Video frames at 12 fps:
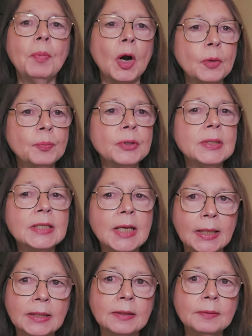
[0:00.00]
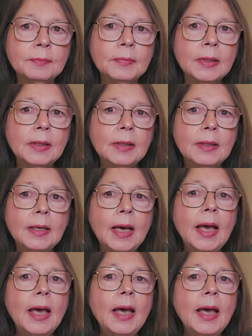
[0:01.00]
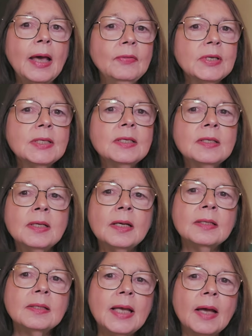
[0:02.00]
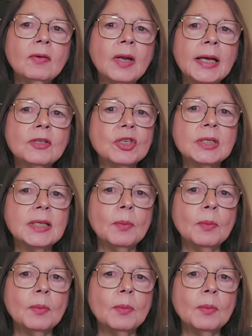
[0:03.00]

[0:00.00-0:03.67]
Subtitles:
Barbara Sutton. And this does not sound like just